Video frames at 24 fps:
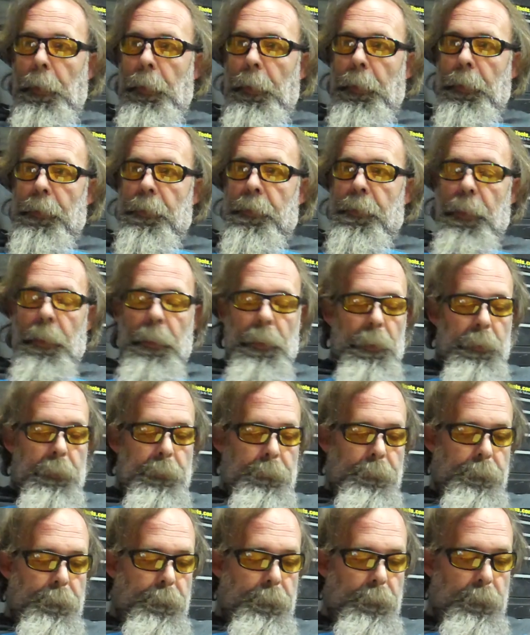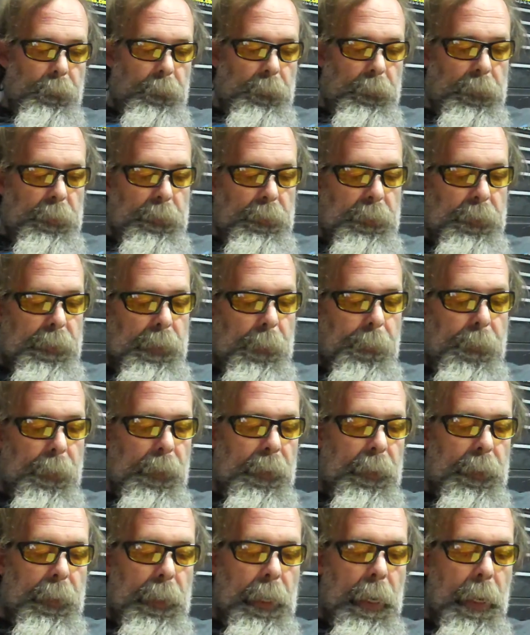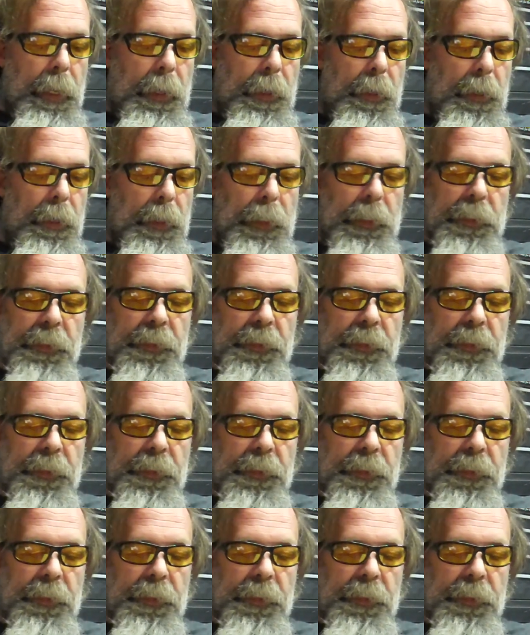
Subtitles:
He's up in Canada.